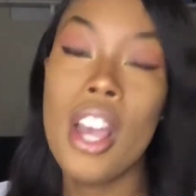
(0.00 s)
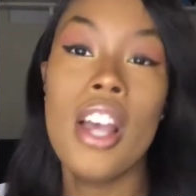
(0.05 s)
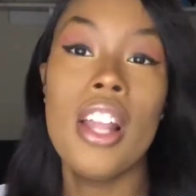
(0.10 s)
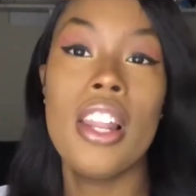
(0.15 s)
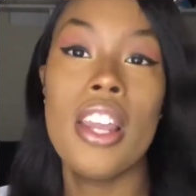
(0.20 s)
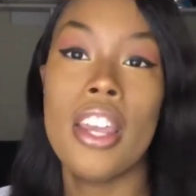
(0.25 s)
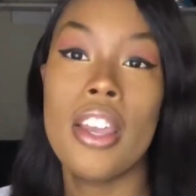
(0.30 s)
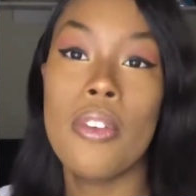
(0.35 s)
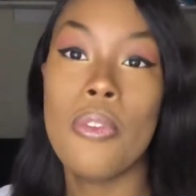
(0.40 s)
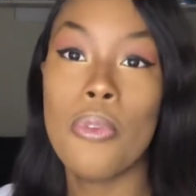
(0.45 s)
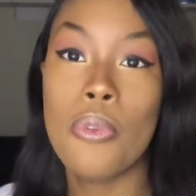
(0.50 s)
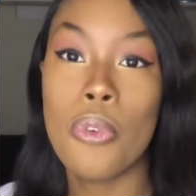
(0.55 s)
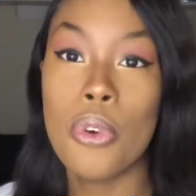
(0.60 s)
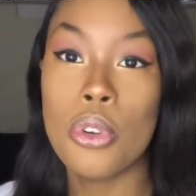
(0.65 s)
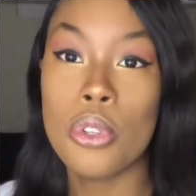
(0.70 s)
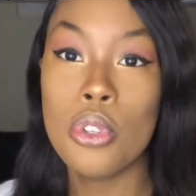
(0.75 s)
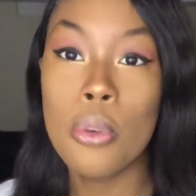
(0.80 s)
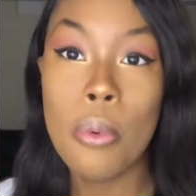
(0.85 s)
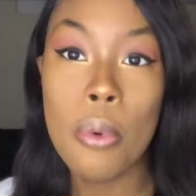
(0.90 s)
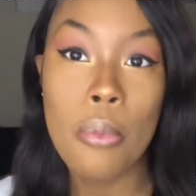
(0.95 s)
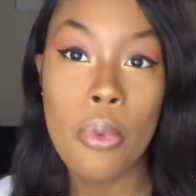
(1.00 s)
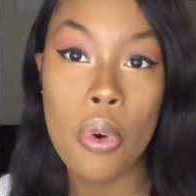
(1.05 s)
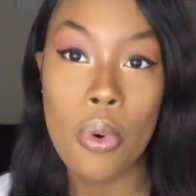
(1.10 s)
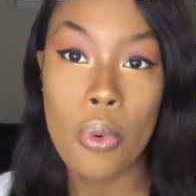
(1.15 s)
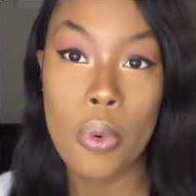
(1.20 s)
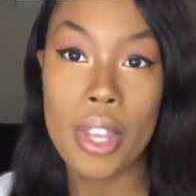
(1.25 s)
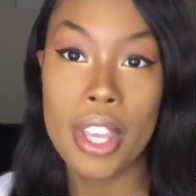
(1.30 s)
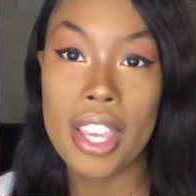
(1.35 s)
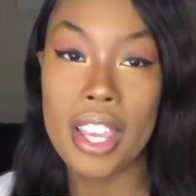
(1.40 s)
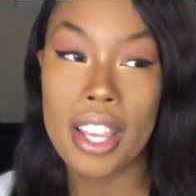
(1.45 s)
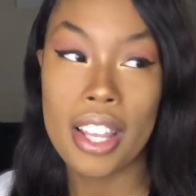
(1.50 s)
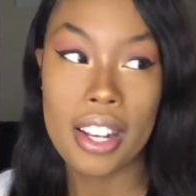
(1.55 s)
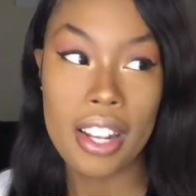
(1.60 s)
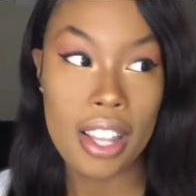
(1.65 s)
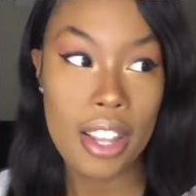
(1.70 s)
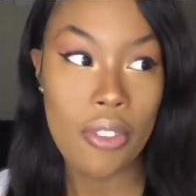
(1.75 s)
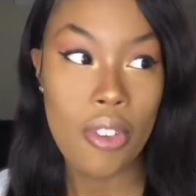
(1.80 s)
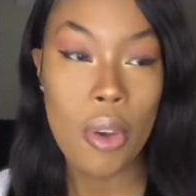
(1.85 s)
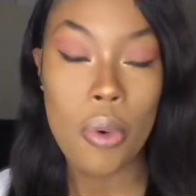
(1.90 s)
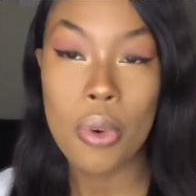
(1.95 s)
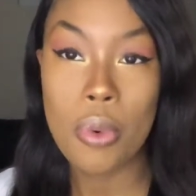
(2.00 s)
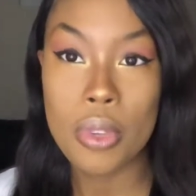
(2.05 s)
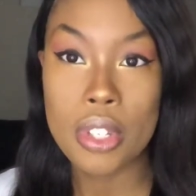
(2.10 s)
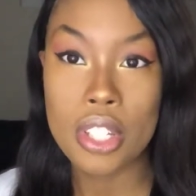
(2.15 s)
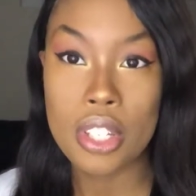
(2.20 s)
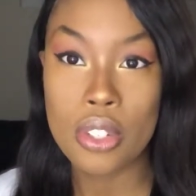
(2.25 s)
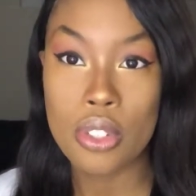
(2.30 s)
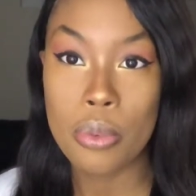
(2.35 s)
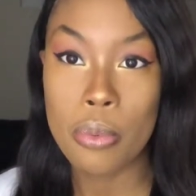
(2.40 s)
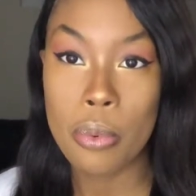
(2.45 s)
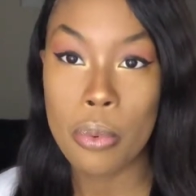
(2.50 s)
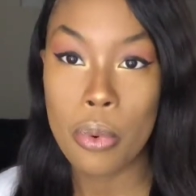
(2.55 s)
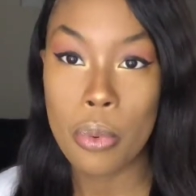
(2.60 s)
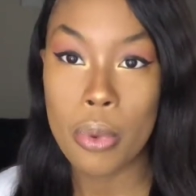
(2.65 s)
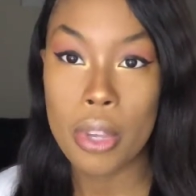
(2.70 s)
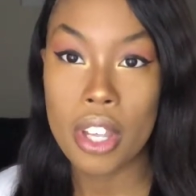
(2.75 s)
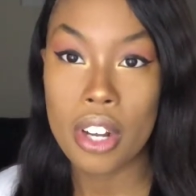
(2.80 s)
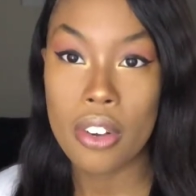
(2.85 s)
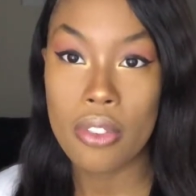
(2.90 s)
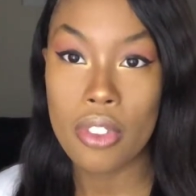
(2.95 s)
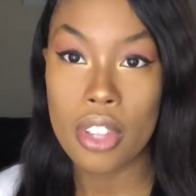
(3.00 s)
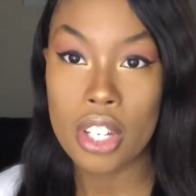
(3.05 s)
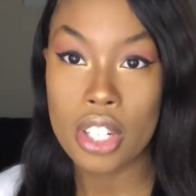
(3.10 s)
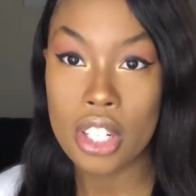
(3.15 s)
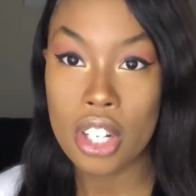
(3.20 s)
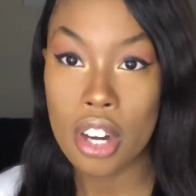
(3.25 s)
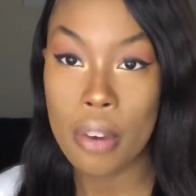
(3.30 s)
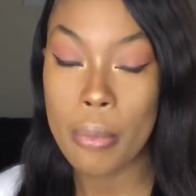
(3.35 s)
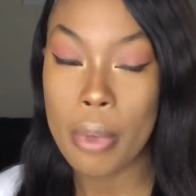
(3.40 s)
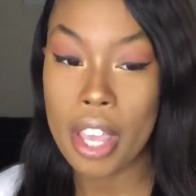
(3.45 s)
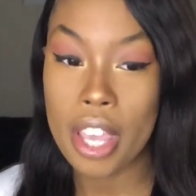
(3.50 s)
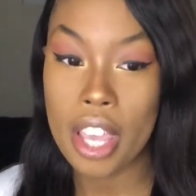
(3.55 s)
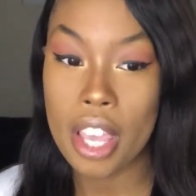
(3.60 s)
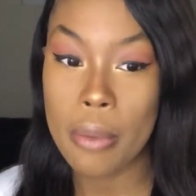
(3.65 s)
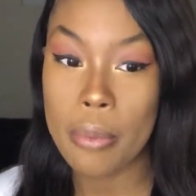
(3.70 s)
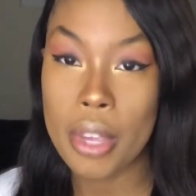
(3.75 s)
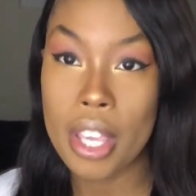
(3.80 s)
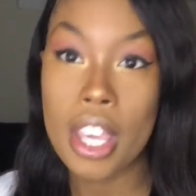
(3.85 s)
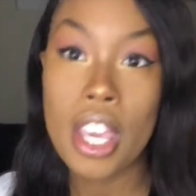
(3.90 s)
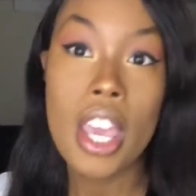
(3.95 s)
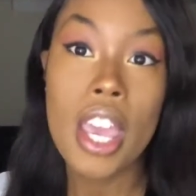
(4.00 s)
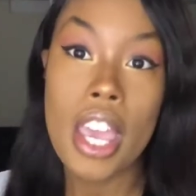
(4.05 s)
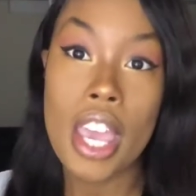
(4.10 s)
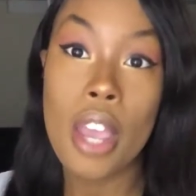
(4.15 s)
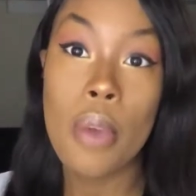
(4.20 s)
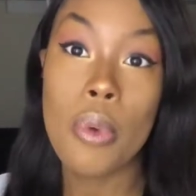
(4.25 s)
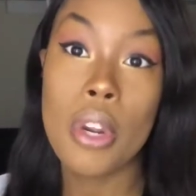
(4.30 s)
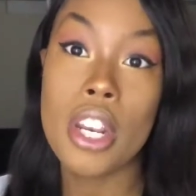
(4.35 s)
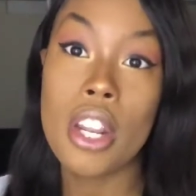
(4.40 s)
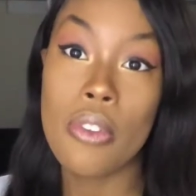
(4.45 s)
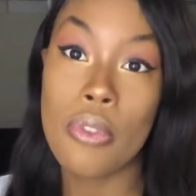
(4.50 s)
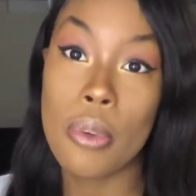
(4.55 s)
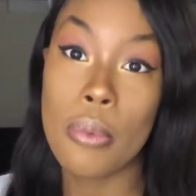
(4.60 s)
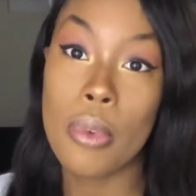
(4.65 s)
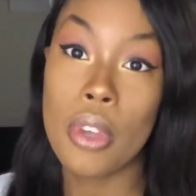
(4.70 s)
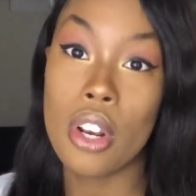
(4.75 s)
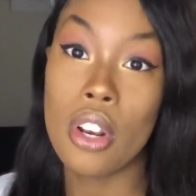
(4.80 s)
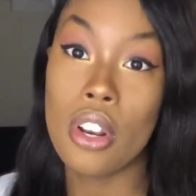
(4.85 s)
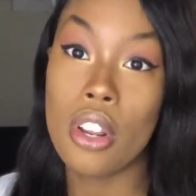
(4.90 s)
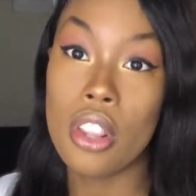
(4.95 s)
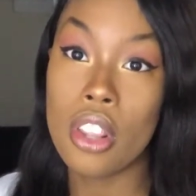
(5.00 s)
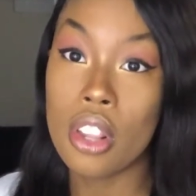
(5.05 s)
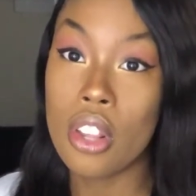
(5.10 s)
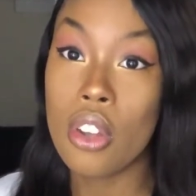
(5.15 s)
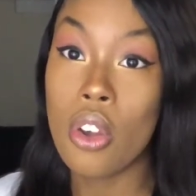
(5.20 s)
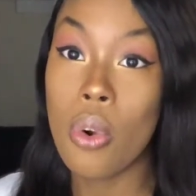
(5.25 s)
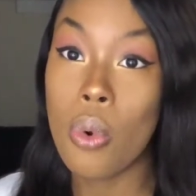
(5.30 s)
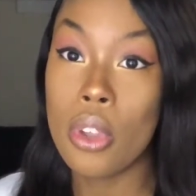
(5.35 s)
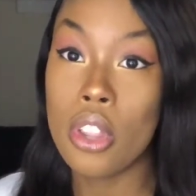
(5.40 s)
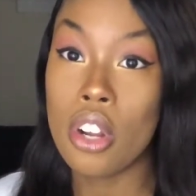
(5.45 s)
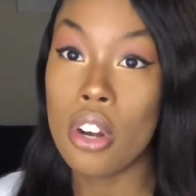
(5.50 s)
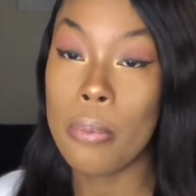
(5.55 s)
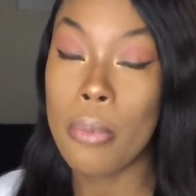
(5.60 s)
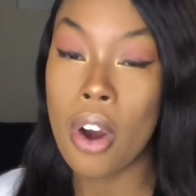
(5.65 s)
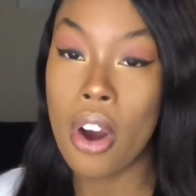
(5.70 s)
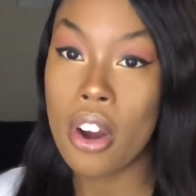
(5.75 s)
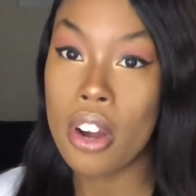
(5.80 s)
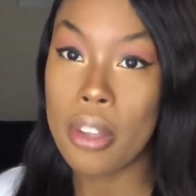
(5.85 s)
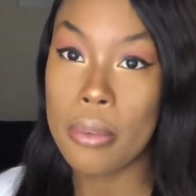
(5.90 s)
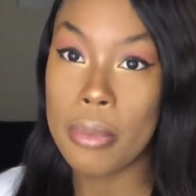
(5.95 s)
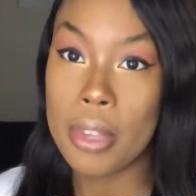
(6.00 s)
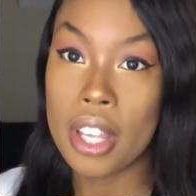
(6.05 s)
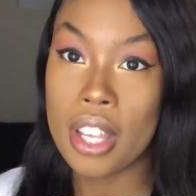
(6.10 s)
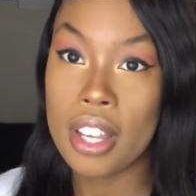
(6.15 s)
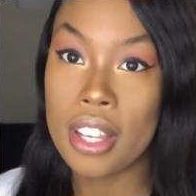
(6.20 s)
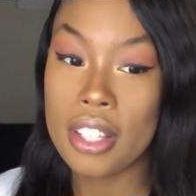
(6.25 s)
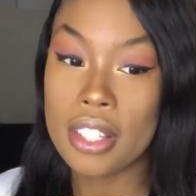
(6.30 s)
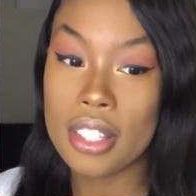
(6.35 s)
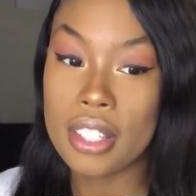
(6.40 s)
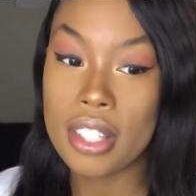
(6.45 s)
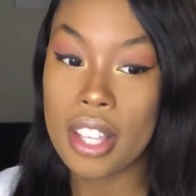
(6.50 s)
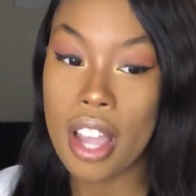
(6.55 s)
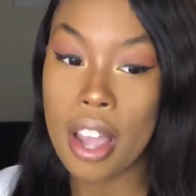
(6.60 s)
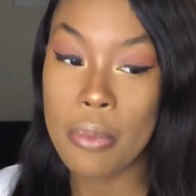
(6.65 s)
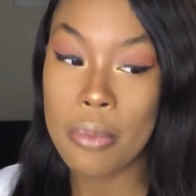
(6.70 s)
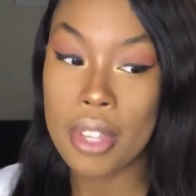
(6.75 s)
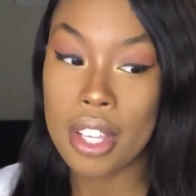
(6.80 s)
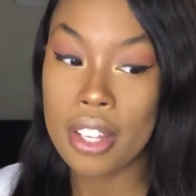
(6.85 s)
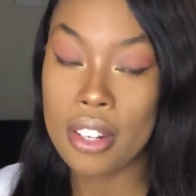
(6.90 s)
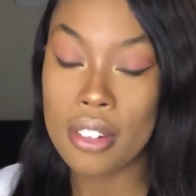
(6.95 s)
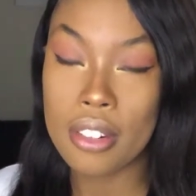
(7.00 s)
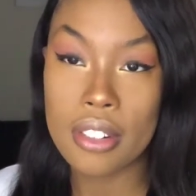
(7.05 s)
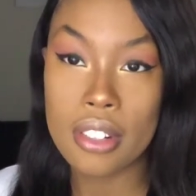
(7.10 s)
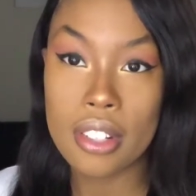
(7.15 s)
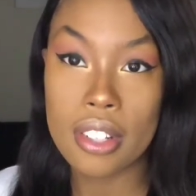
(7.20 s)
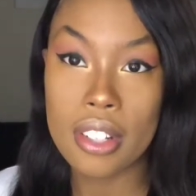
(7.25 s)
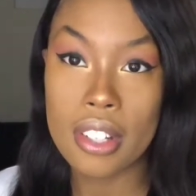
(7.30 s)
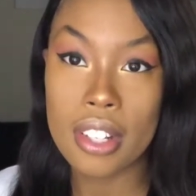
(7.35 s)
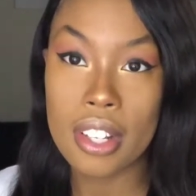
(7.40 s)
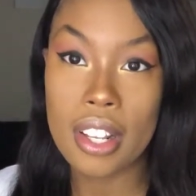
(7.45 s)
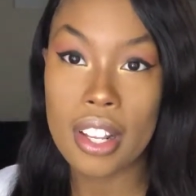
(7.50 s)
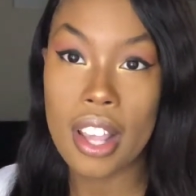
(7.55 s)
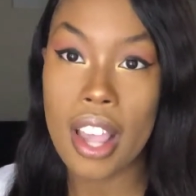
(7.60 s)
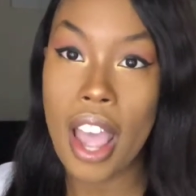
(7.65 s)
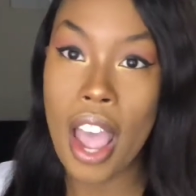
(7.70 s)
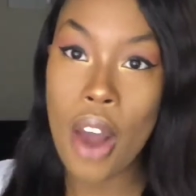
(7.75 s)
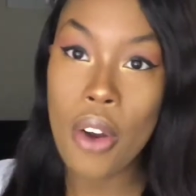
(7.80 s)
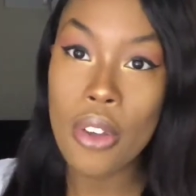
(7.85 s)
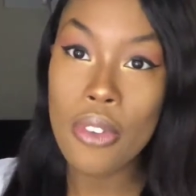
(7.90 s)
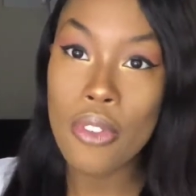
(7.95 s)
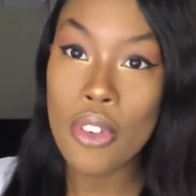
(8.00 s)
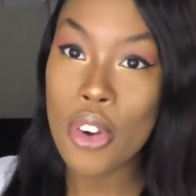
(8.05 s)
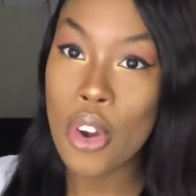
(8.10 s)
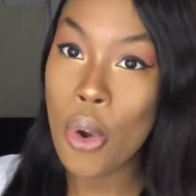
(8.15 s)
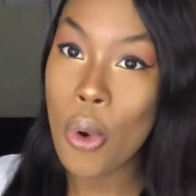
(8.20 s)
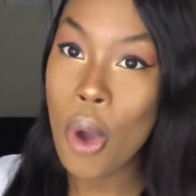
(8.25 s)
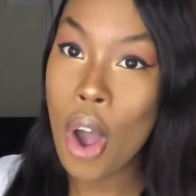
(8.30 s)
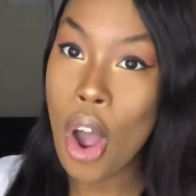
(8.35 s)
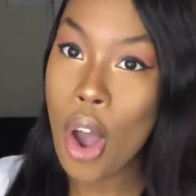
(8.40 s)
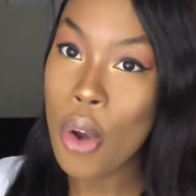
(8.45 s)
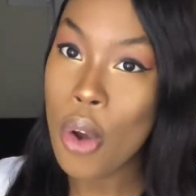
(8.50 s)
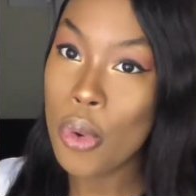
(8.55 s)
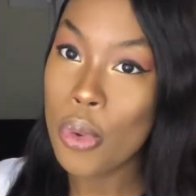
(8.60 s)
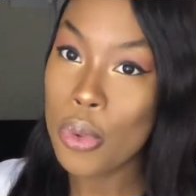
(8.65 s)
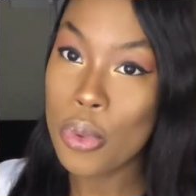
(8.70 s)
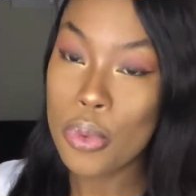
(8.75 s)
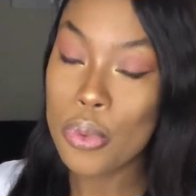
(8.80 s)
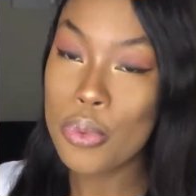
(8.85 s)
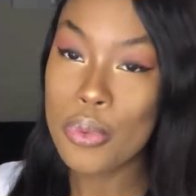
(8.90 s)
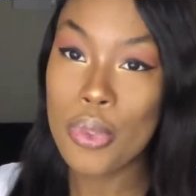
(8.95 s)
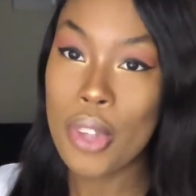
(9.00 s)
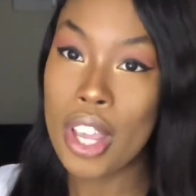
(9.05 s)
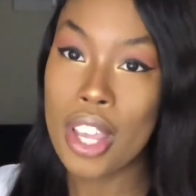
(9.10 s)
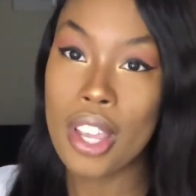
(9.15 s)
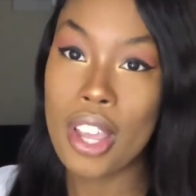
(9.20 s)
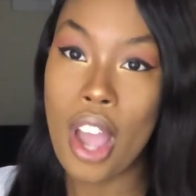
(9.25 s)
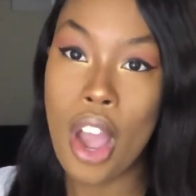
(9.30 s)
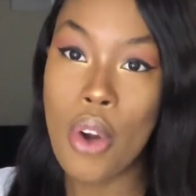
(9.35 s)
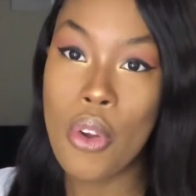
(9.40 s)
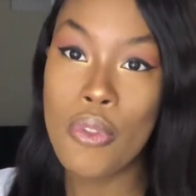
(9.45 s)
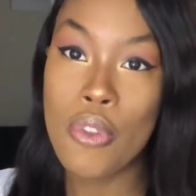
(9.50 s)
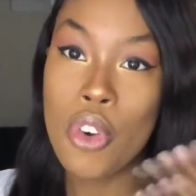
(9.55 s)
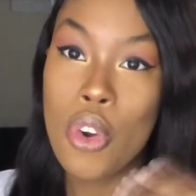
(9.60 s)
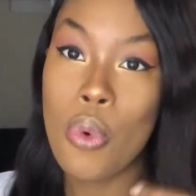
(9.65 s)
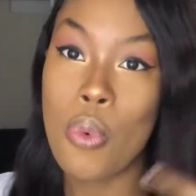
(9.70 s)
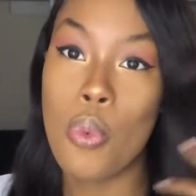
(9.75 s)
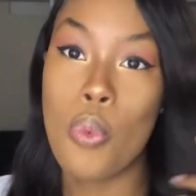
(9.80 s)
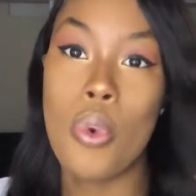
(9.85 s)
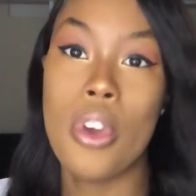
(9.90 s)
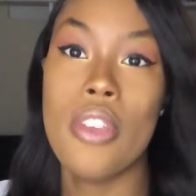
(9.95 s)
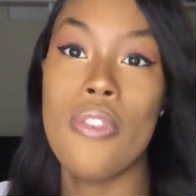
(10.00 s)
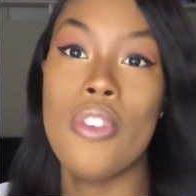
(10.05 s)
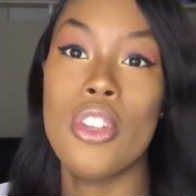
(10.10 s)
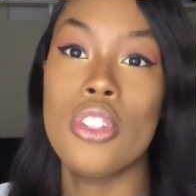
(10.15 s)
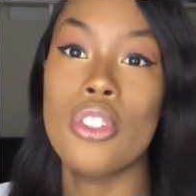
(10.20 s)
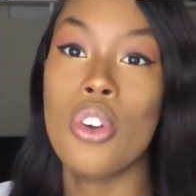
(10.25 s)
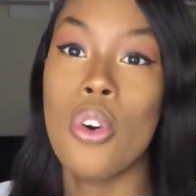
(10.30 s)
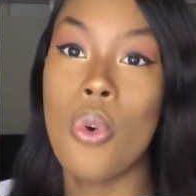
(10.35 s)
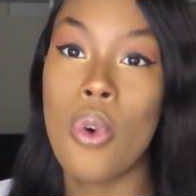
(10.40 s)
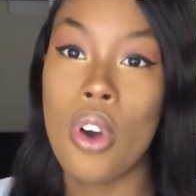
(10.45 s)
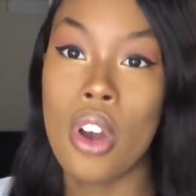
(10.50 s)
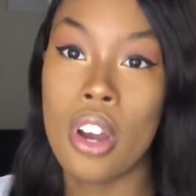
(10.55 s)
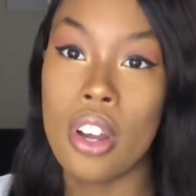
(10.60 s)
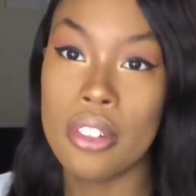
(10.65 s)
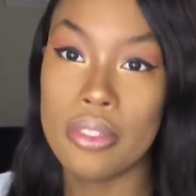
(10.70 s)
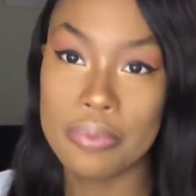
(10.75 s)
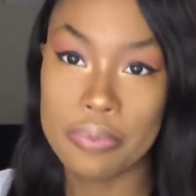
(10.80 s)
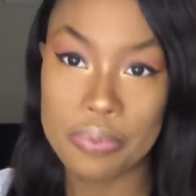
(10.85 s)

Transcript: Like, for Super Bowl weekend, like if I would have went to the Super Bowl weekend of this year in Miami, it would have definitely been going there to party because I mean, I don't even know how, like, I don't even know what events go on,